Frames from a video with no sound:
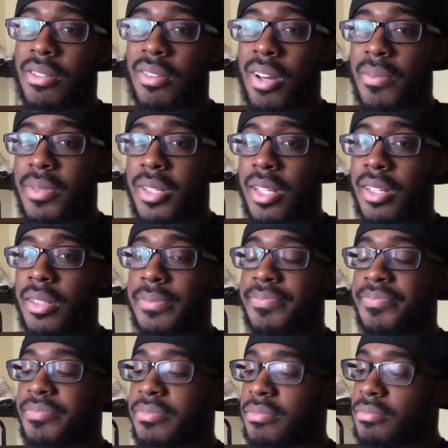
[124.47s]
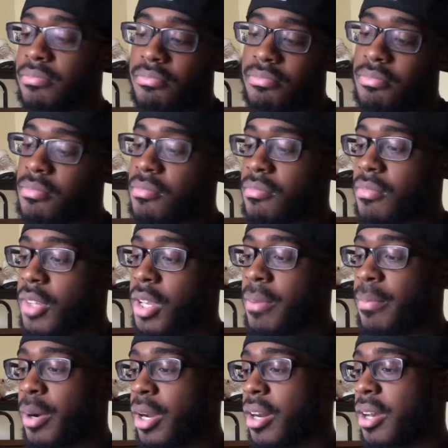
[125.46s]
You know what I'm saying?
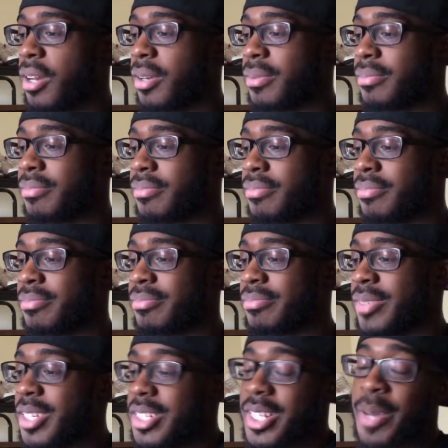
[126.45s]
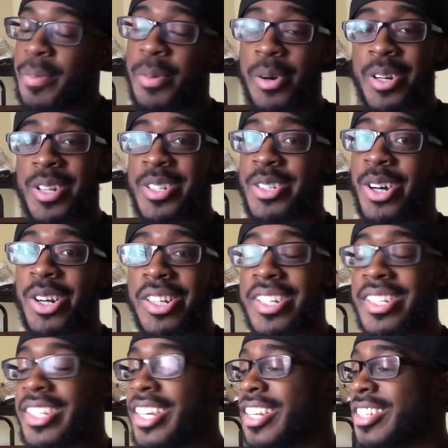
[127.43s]
But um, let's stop all this talking.
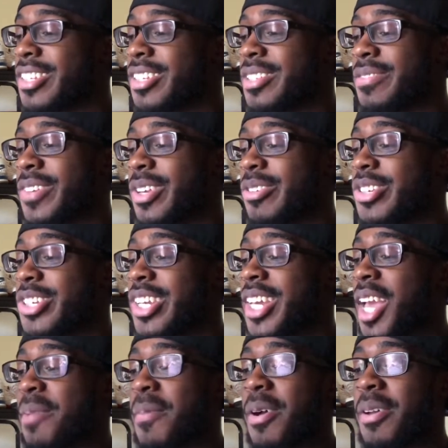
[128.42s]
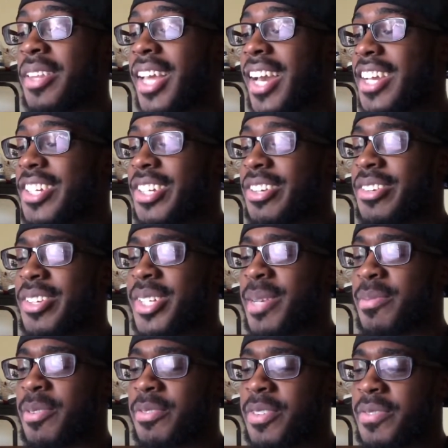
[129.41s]
Let's get into this video. This shit came out last year,
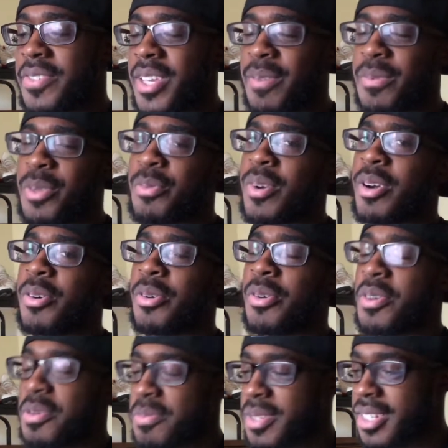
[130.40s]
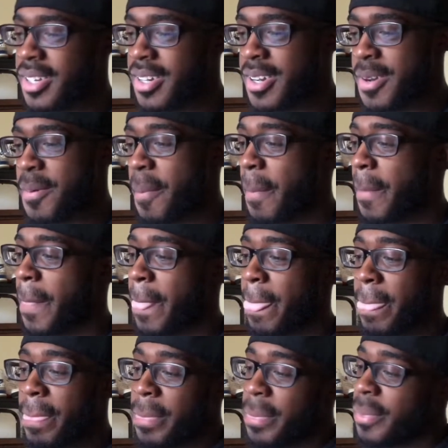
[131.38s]
December 15th, around Christmas time.
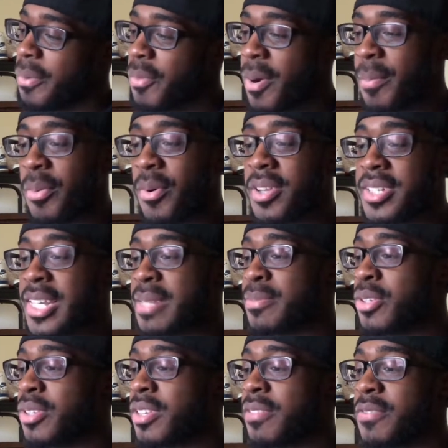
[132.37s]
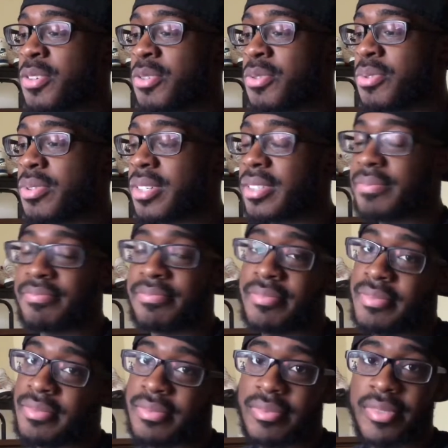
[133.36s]
1.6 million views.
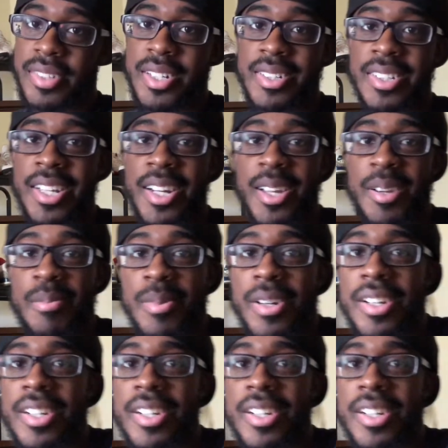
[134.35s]
Let's get it, bro.